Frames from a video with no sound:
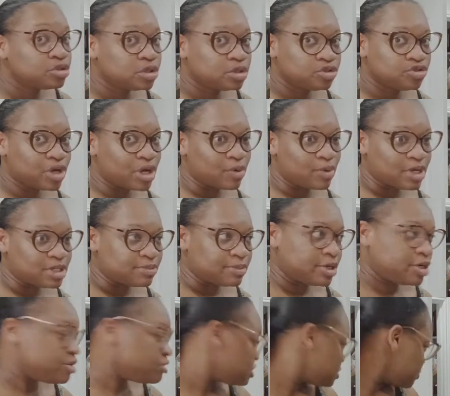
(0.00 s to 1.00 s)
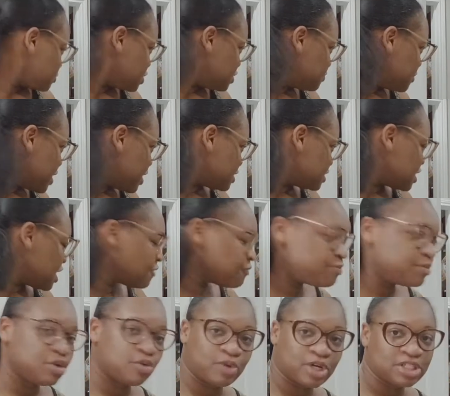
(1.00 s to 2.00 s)
try to wash my hair. It's, it's past time for
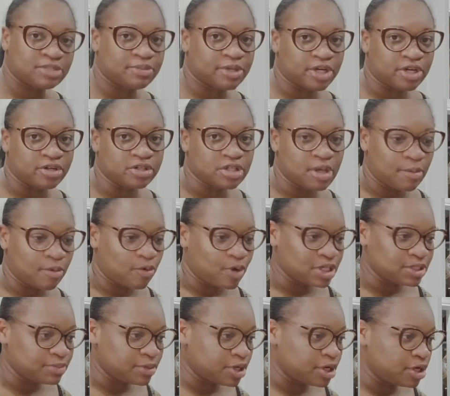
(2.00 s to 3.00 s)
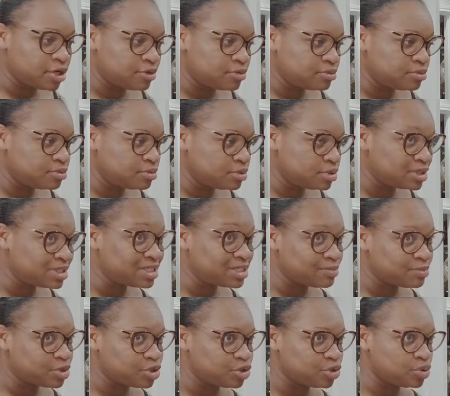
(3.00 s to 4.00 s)
me to wash my hair, so I'm gonna wash my hair,
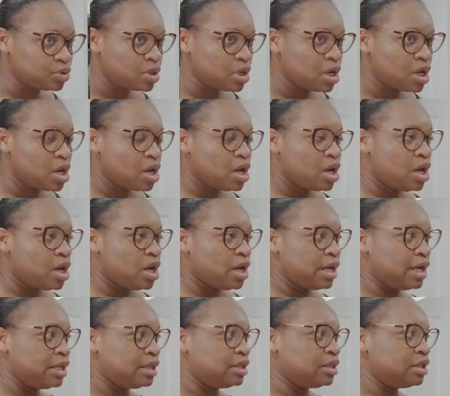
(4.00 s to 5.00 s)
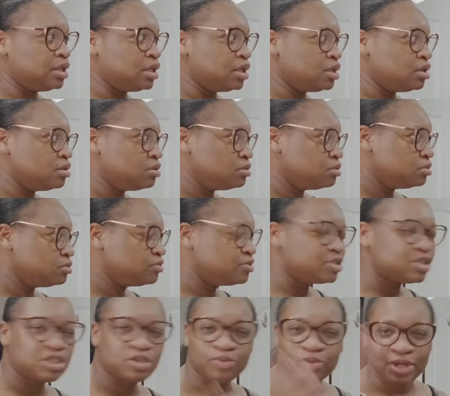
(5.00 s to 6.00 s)
attempt to, and then we'll
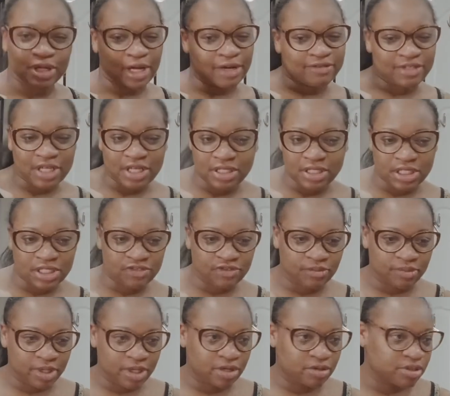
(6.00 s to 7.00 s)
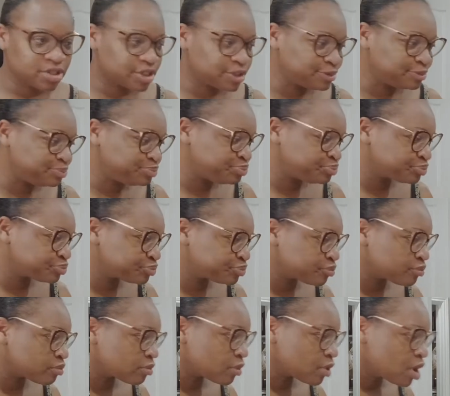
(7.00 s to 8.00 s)
see where life takes us from there. So
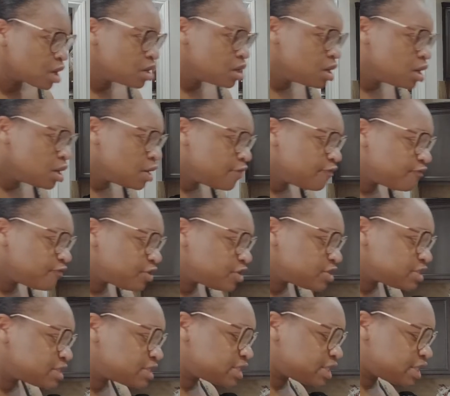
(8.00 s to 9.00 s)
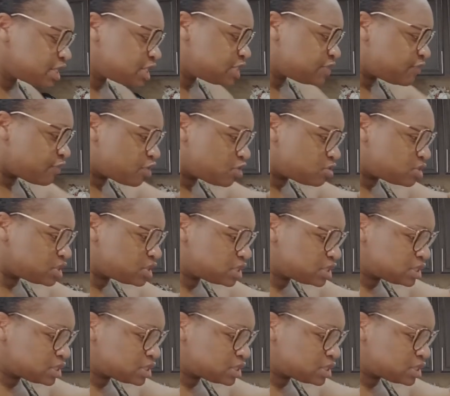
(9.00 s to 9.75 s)
first things first.